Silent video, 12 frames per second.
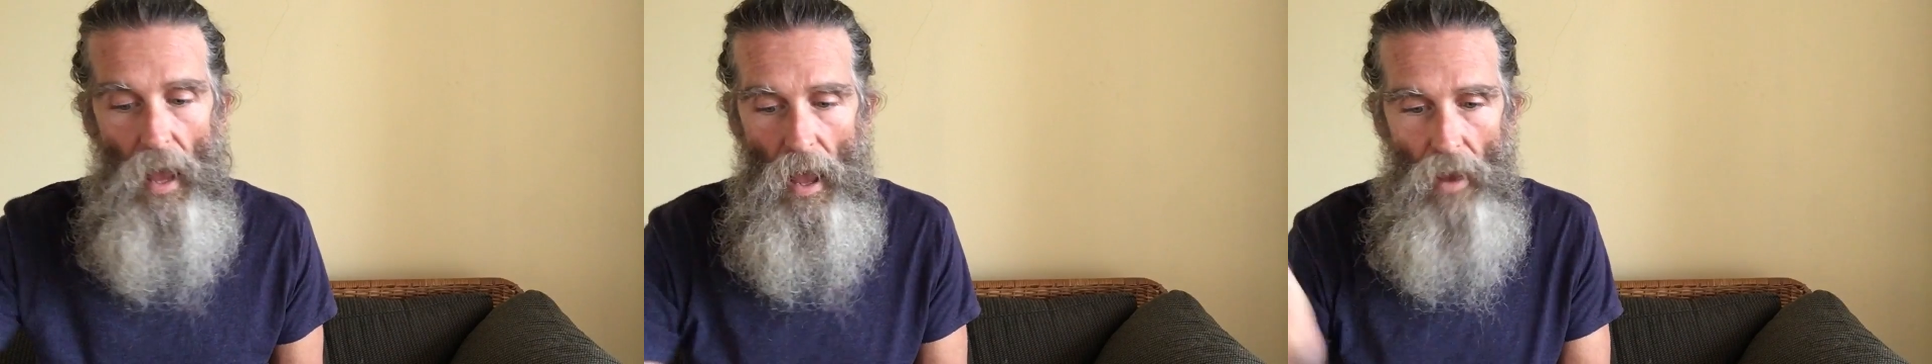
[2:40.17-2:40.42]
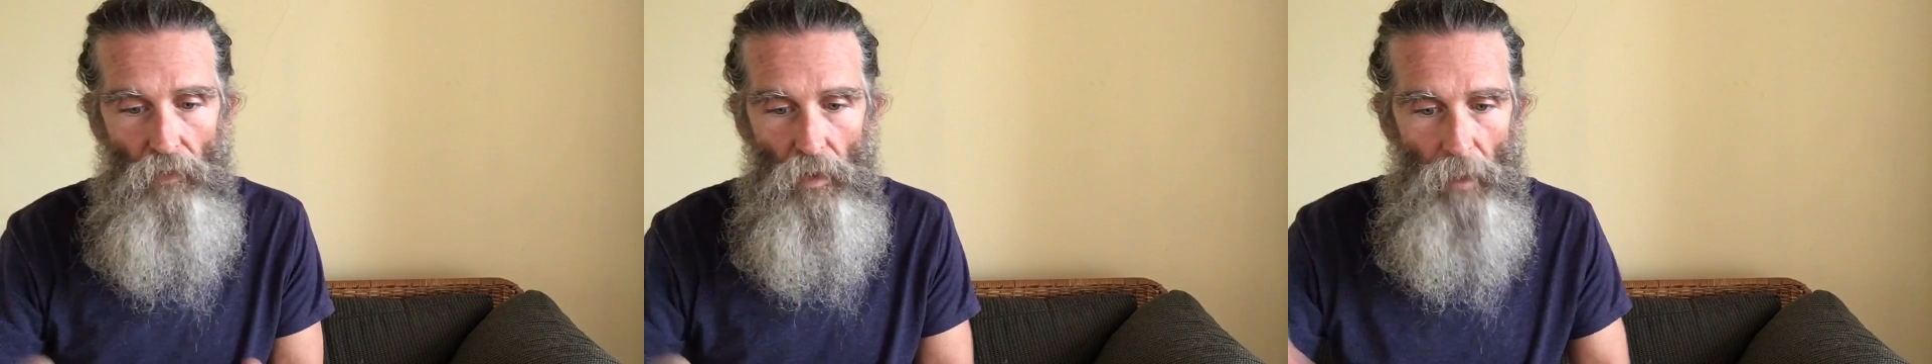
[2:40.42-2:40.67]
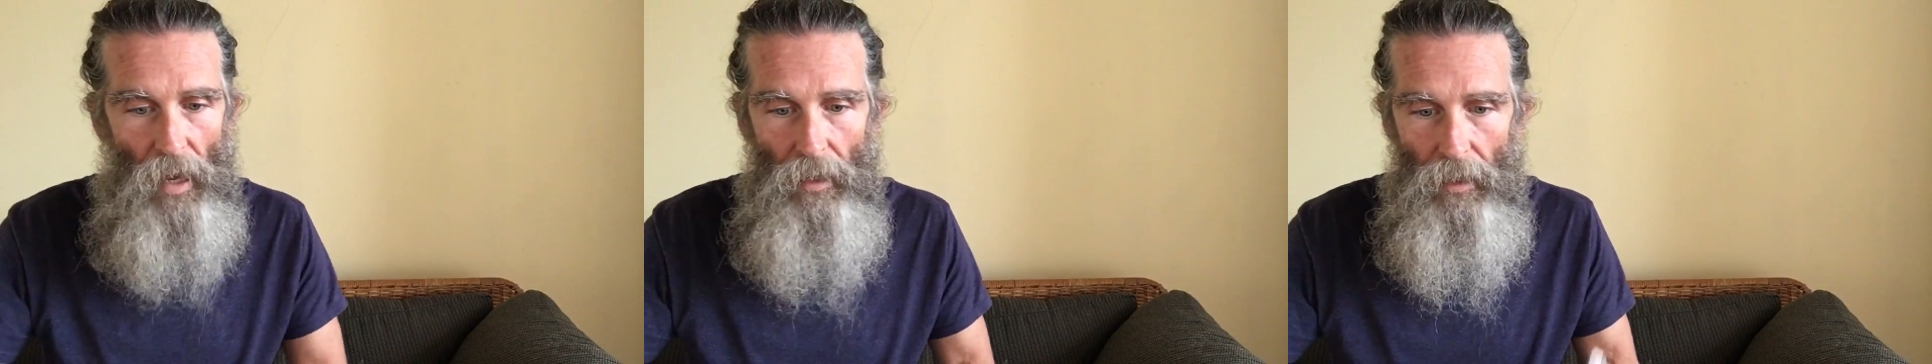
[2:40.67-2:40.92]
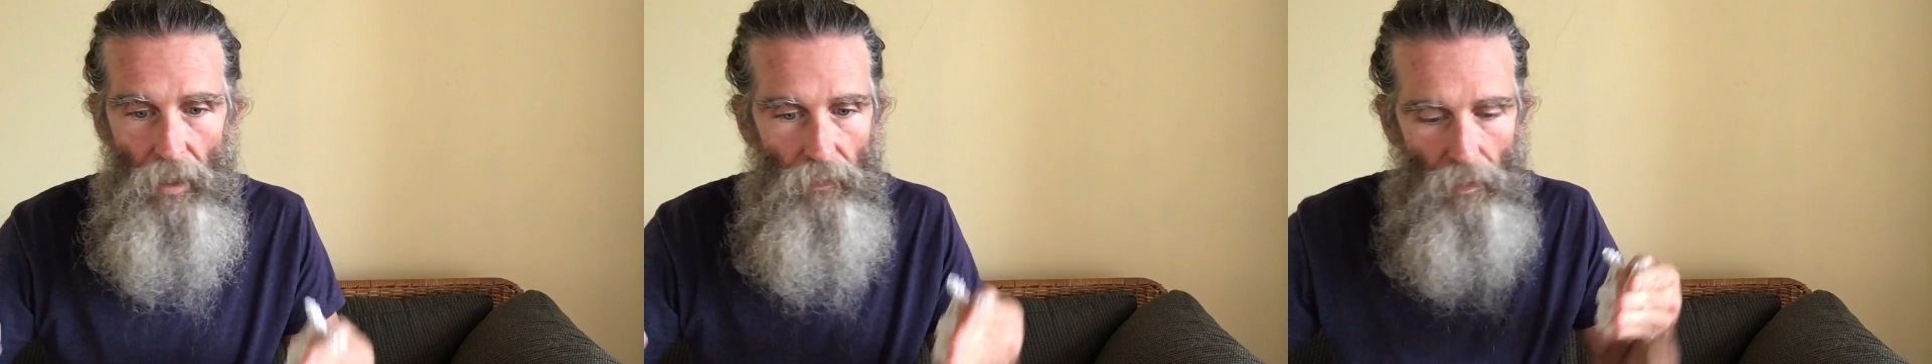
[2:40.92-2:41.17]
everybody
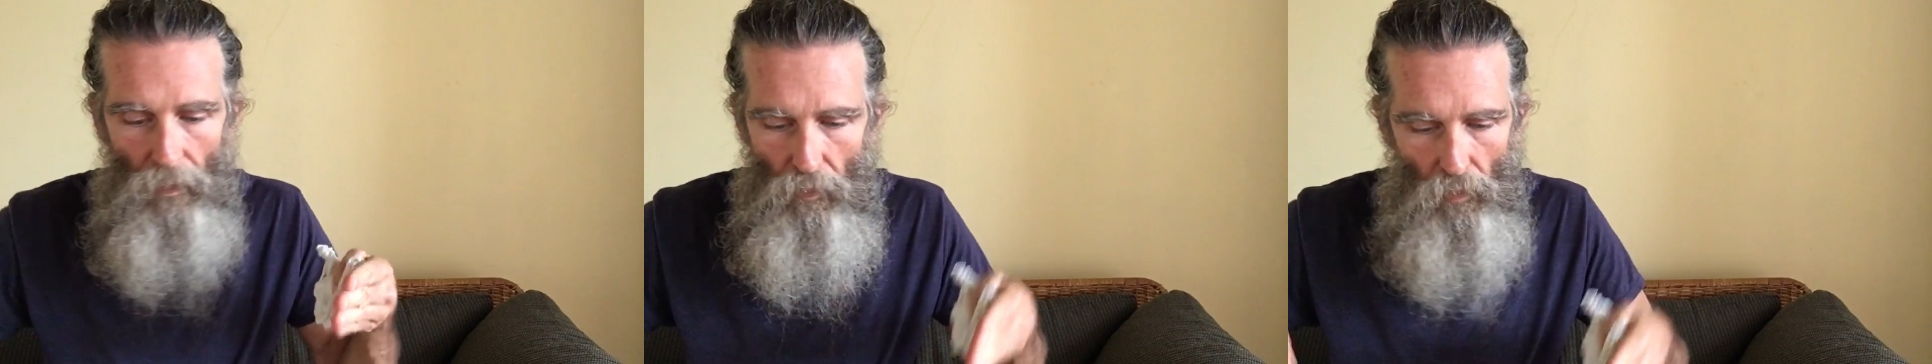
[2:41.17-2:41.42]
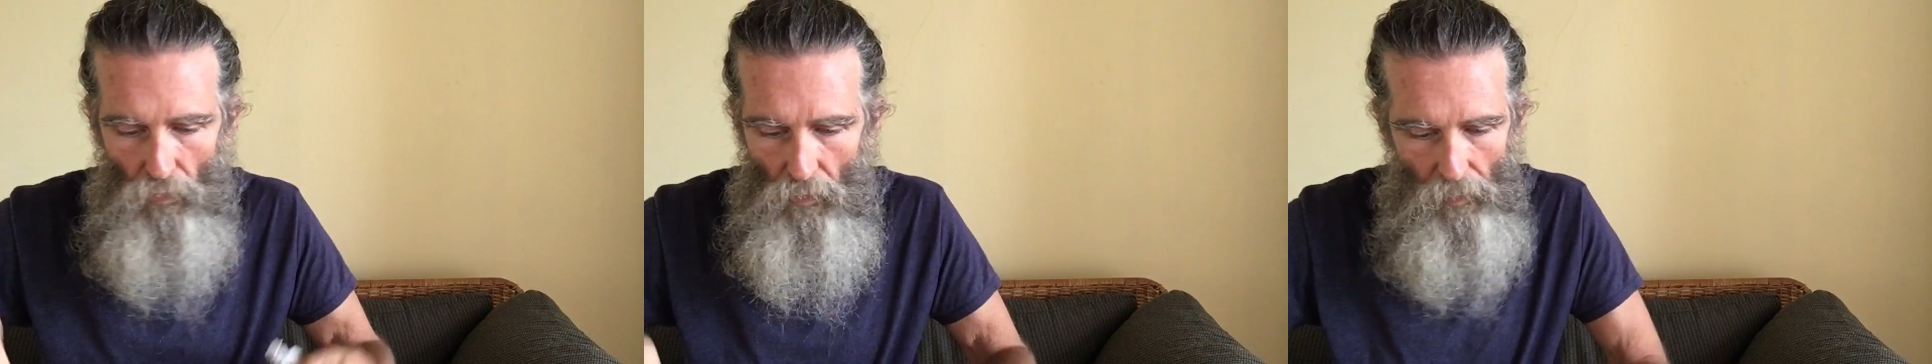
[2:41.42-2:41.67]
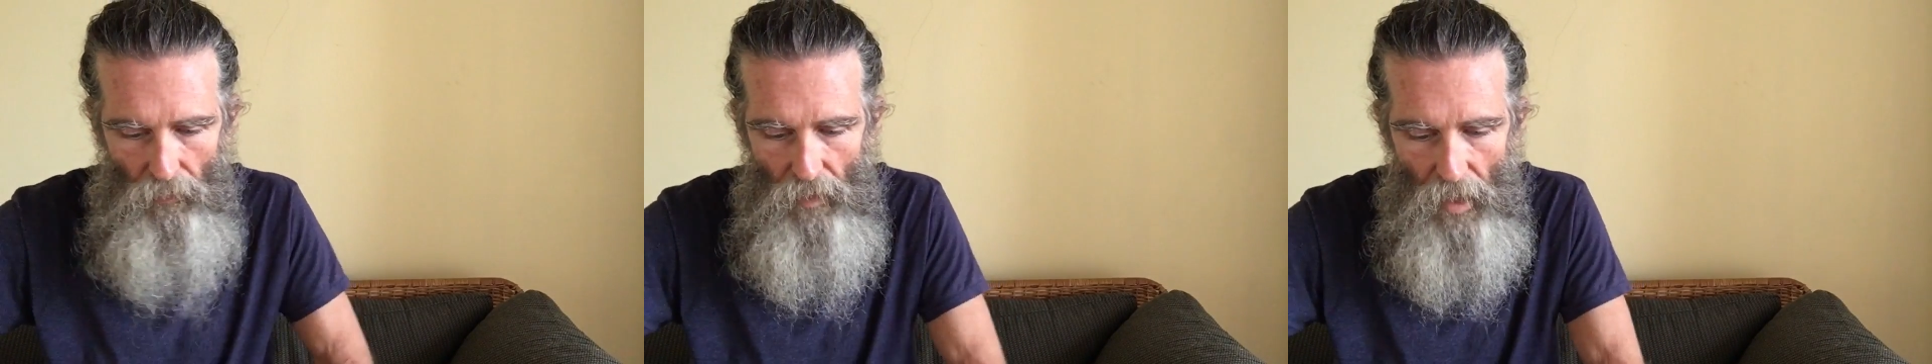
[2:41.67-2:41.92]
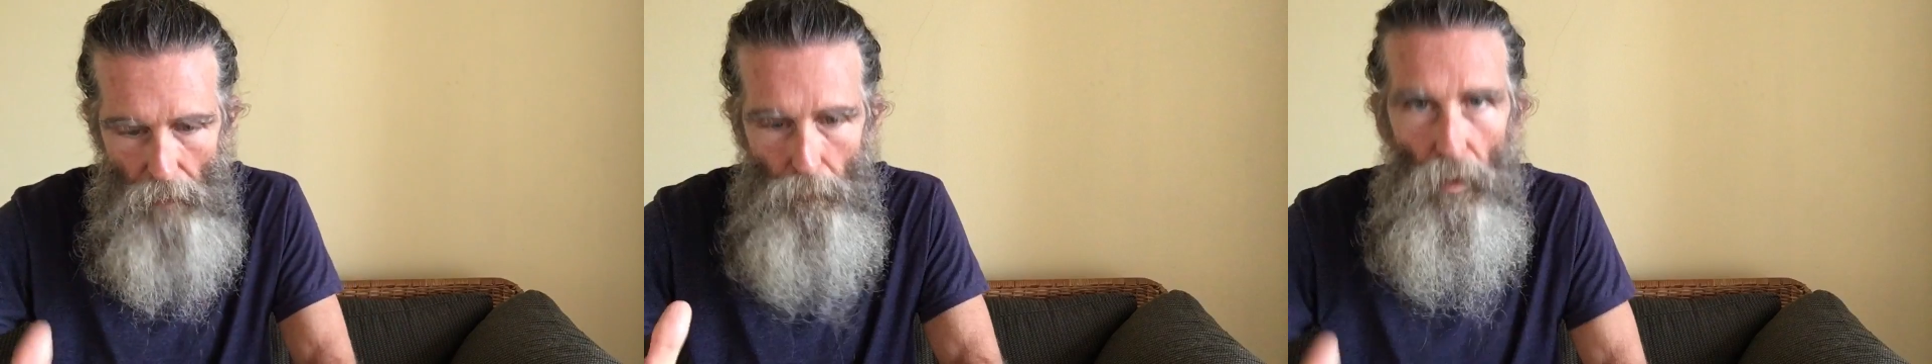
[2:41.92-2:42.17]
gets into just this
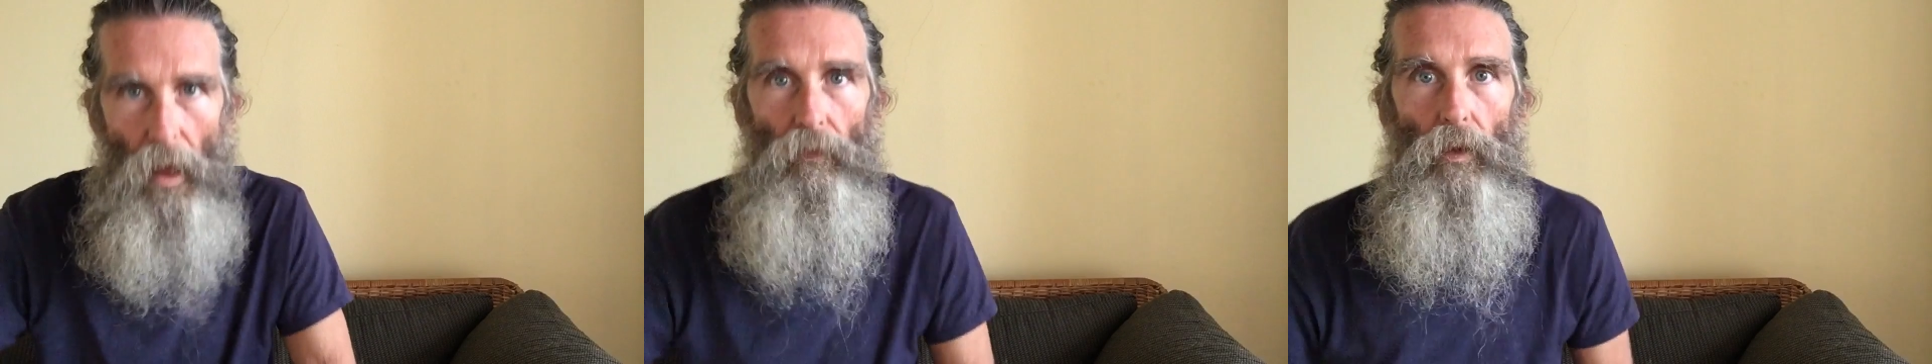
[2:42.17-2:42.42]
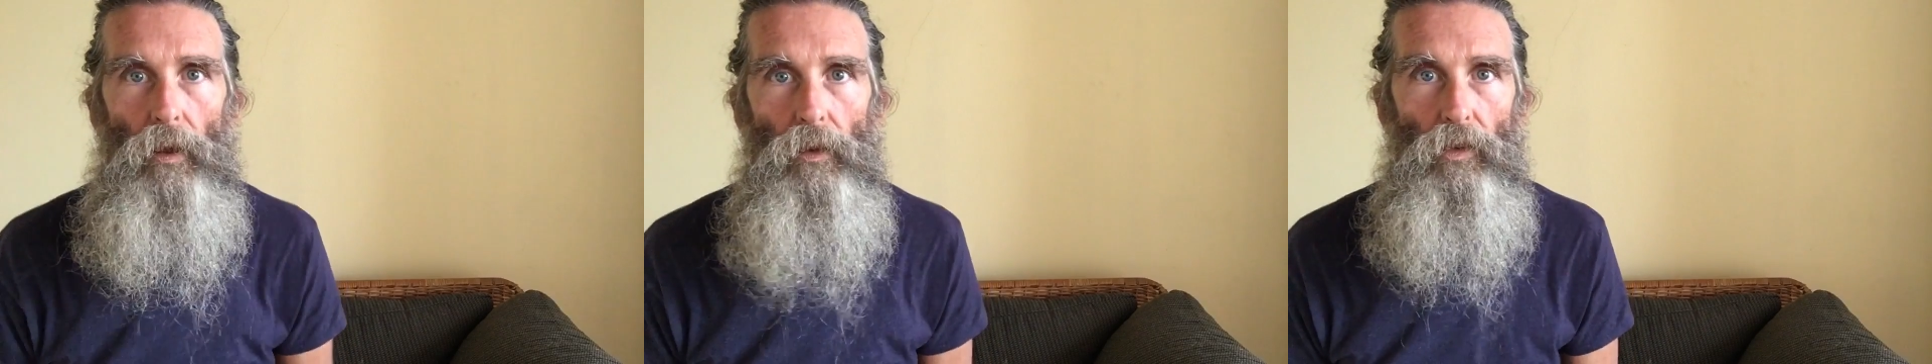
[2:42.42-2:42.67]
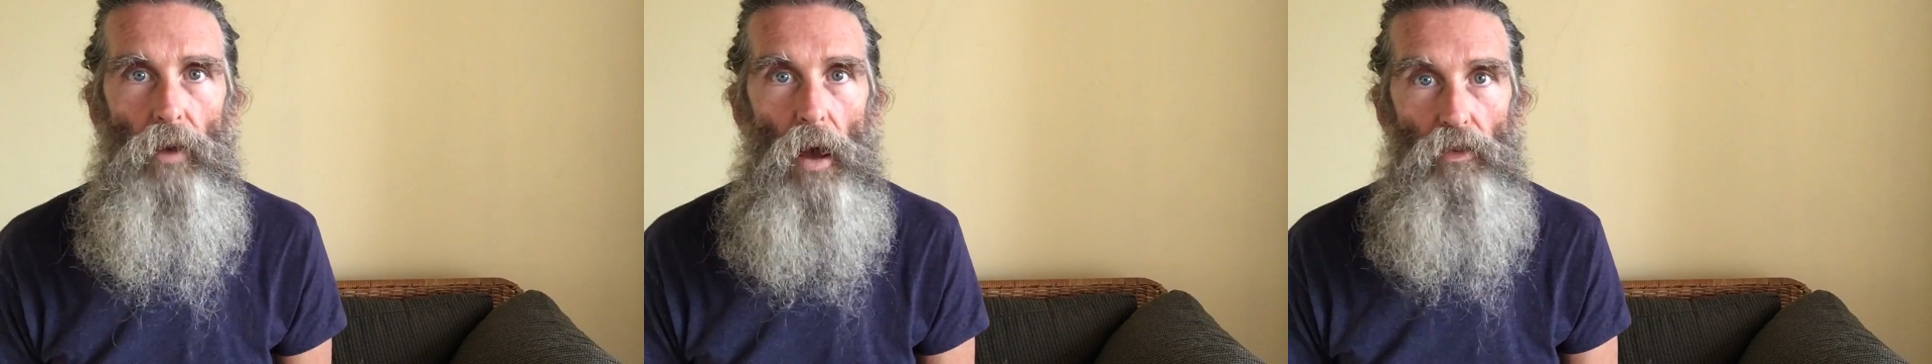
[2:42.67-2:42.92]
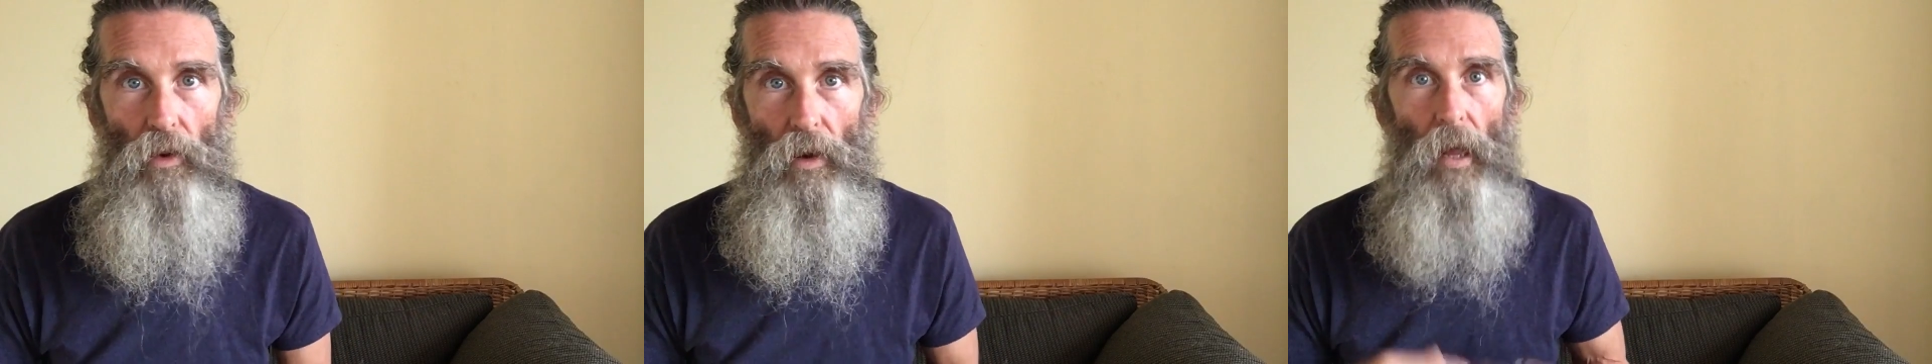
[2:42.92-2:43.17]
deep level of
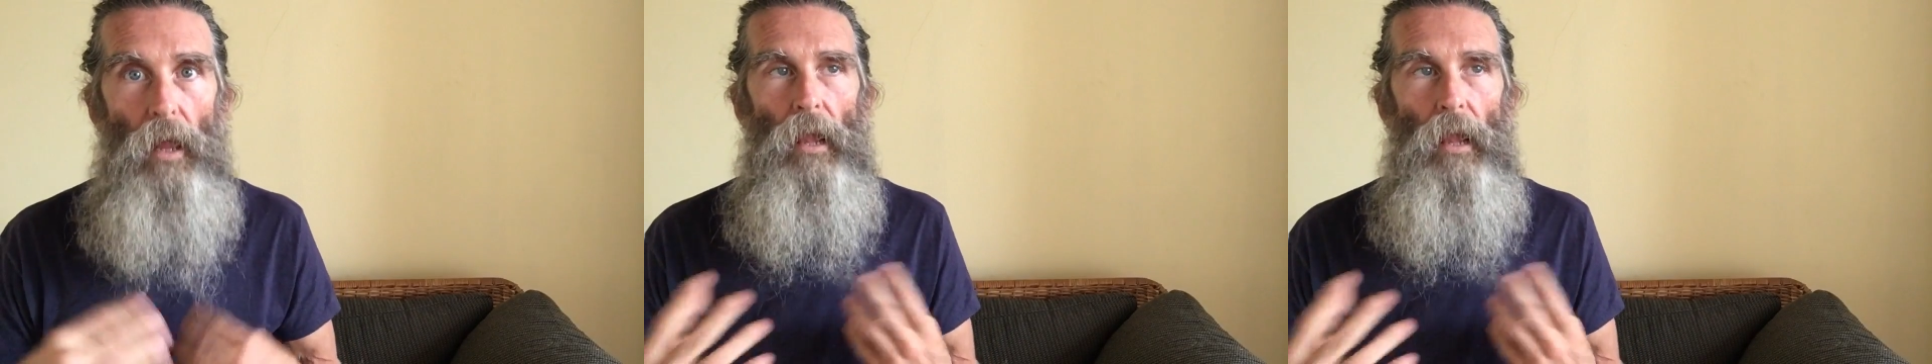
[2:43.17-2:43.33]
discussion.